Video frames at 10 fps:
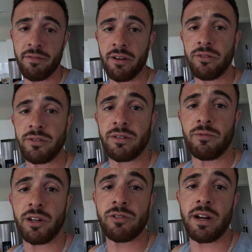of those and
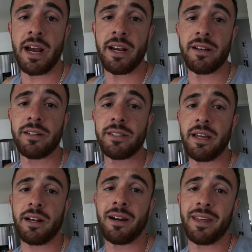want to try
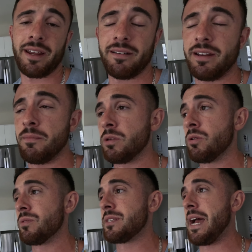that
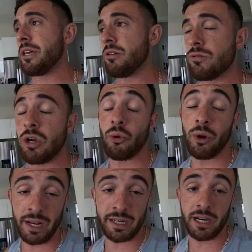immune stack, use code
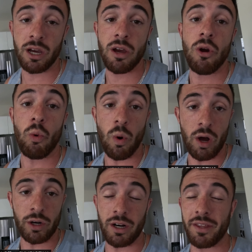Nick
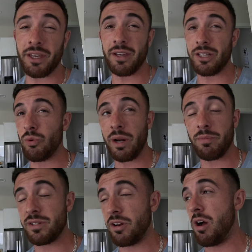Walker. I think you get
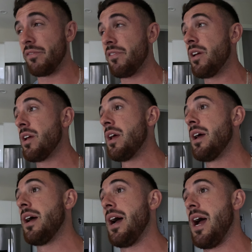20% off.
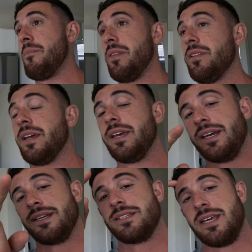The
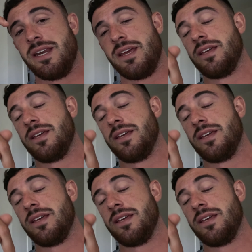link is in